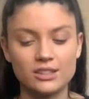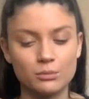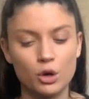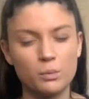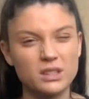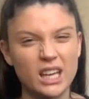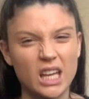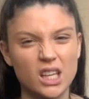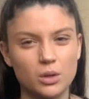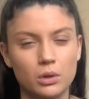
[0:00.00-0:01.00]
So I'm hoping to get
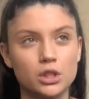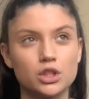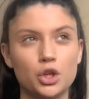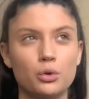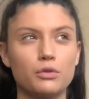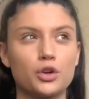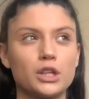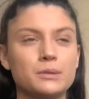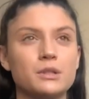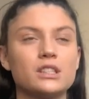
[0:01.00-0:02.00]
another one soon or for
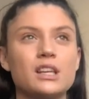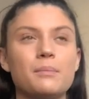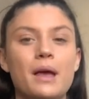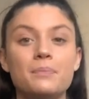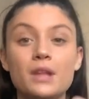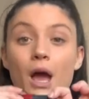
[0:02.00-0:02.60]
Christmas or something.